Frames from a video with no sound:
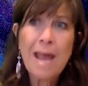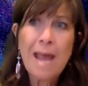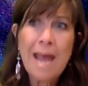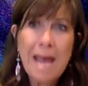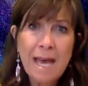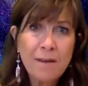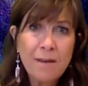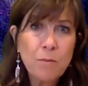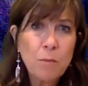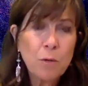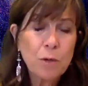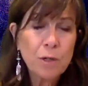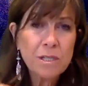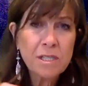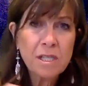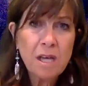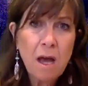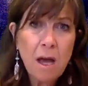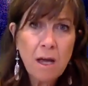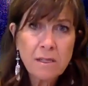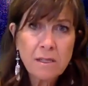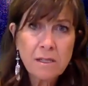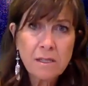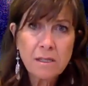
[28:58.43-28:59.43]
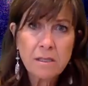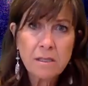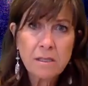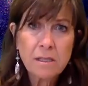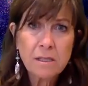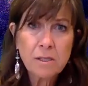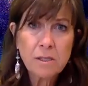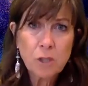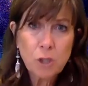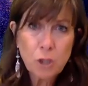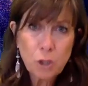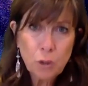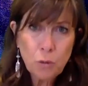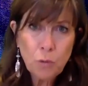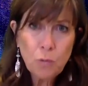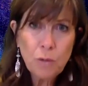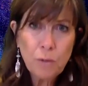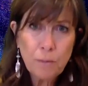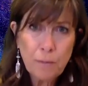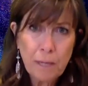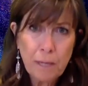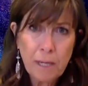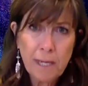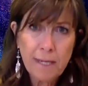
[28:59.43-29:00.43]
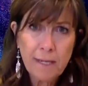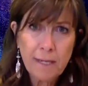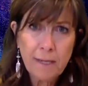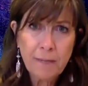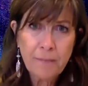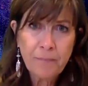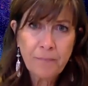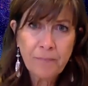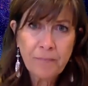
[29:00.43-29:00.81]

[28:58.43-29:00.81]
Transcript: add more toxins to the body.